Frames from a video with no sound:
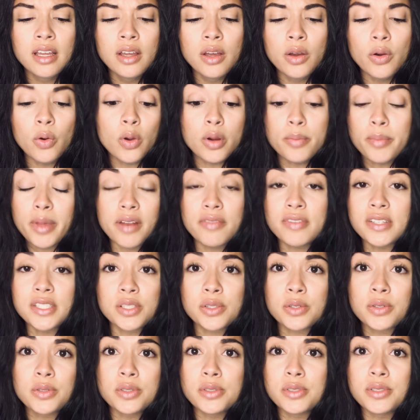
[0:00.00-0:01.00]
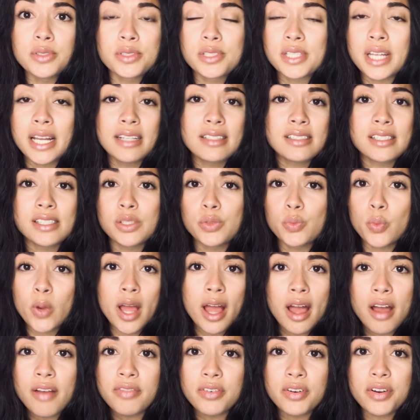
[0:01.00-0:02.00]
or metaphysical sciences,
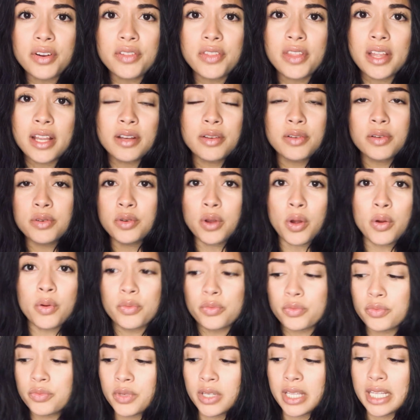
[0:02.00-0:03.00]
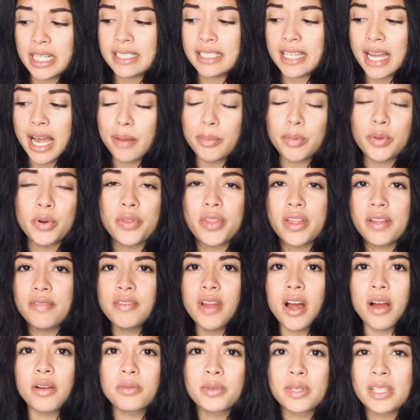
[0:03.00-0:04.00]
whatever, they don't really dabble, they've
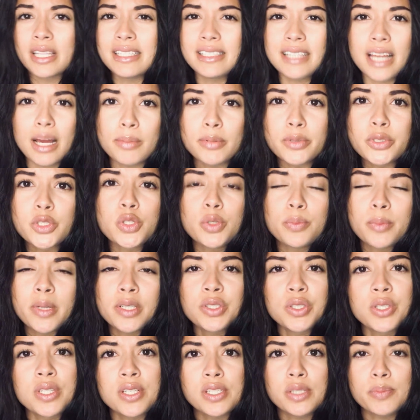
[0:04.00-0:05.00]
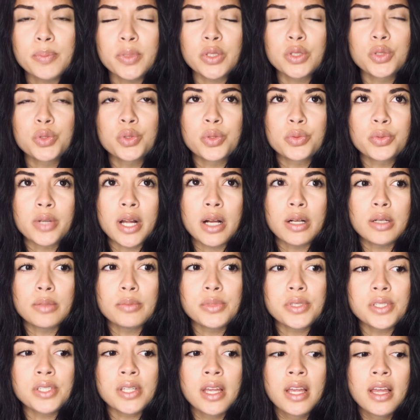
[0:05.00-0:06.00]
not really dabbled too much in the spiritual
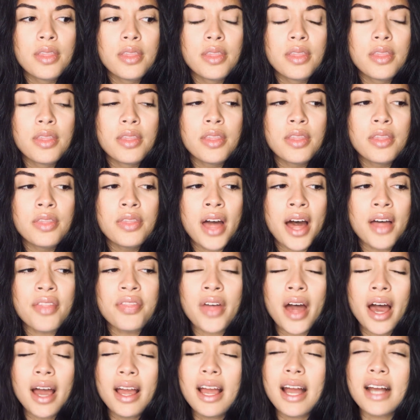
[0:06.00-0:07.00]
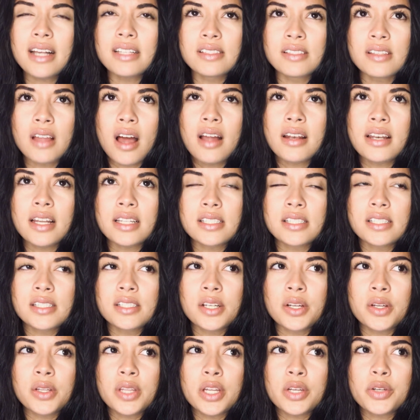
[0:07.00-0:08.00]
realms, that that has not
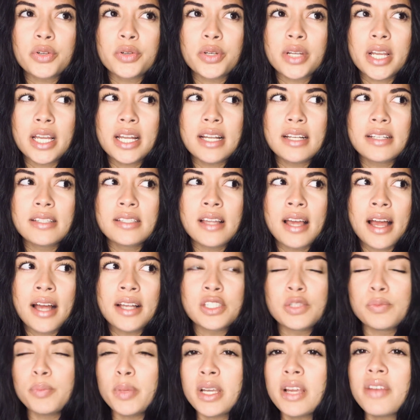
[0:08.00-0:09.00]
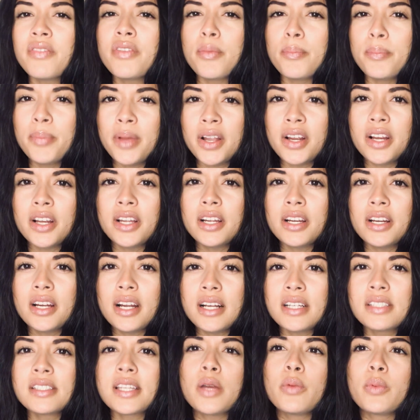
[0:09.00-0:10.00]
necessarily created as big of a barrier
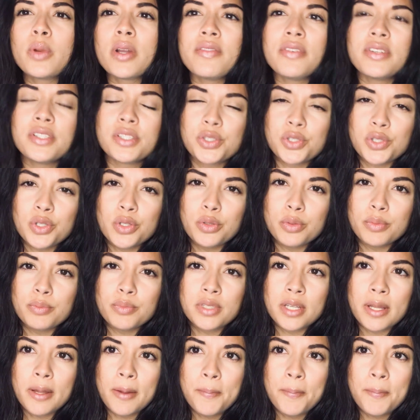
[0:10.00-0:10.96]
as I would have assumed.